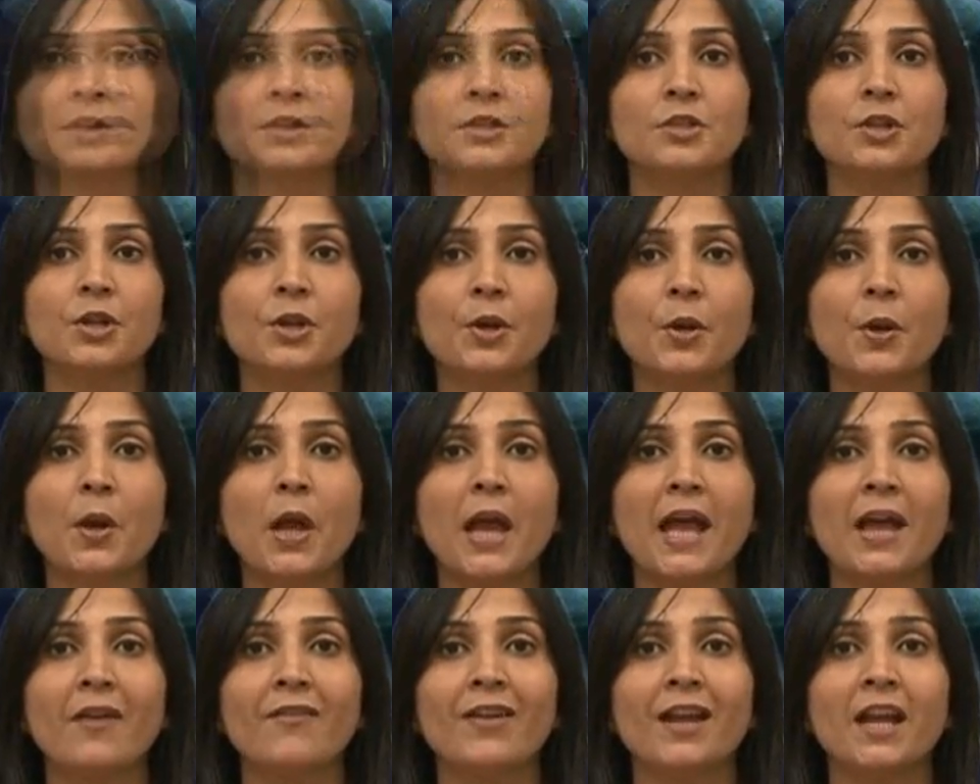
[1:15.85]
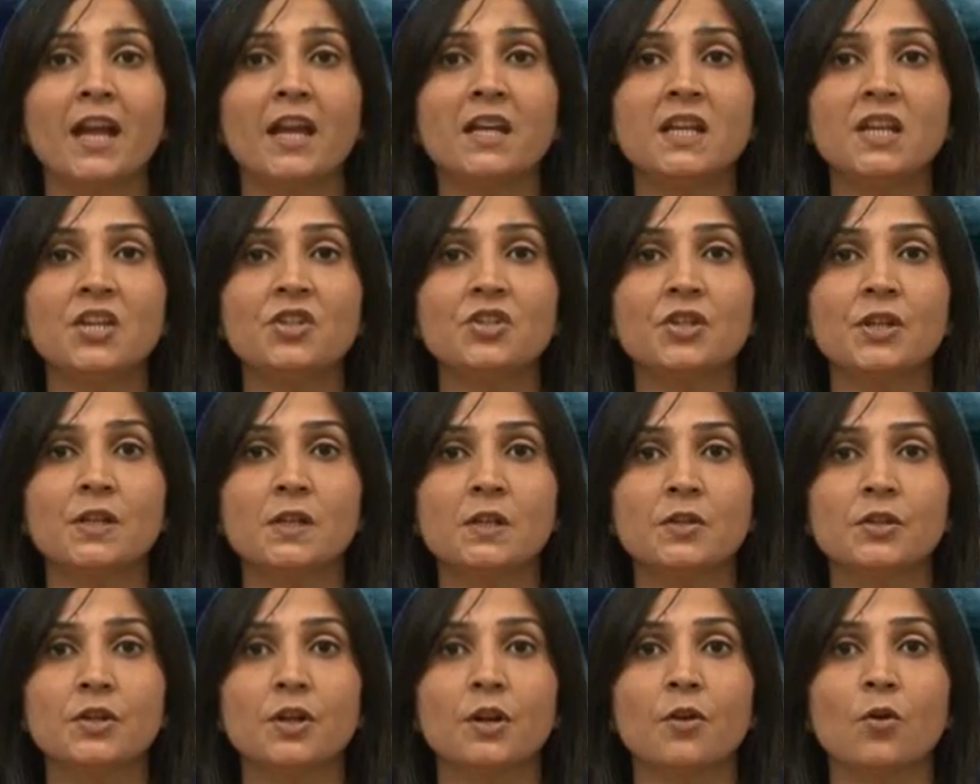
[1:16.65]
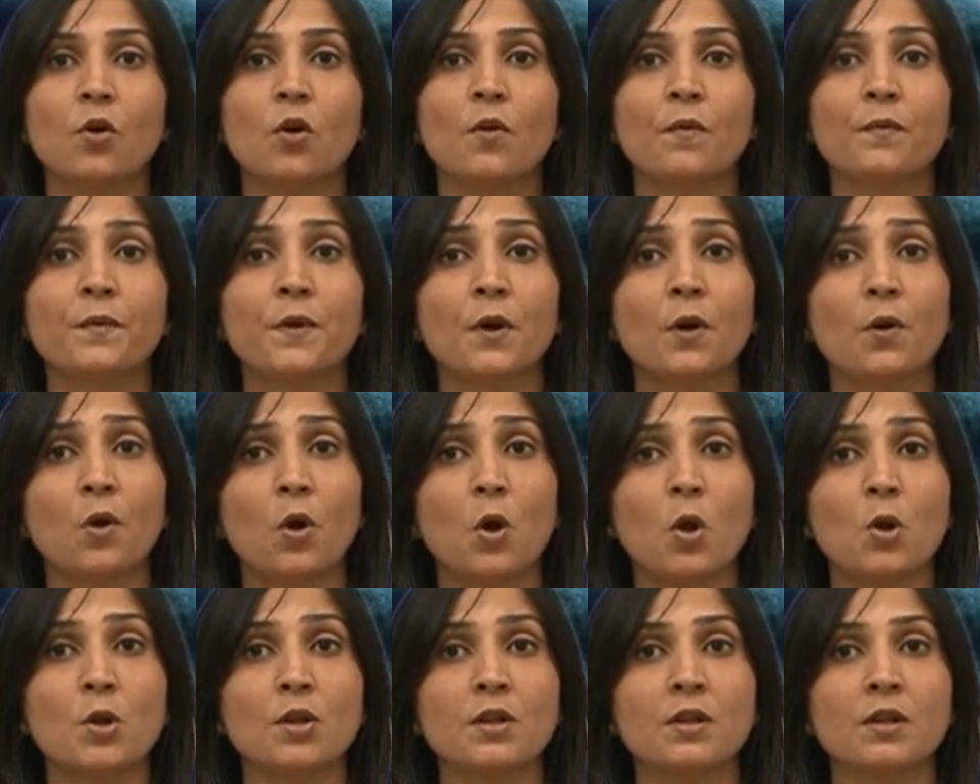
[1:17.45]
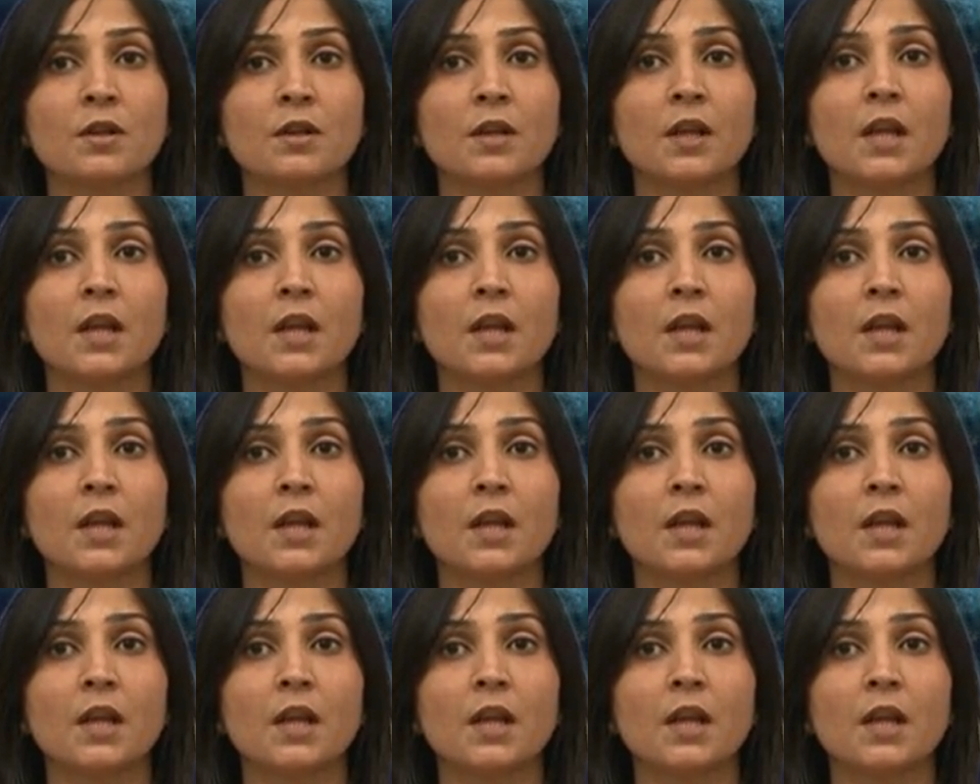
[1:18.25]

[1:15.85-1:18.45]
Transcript: Do you have any children of your own?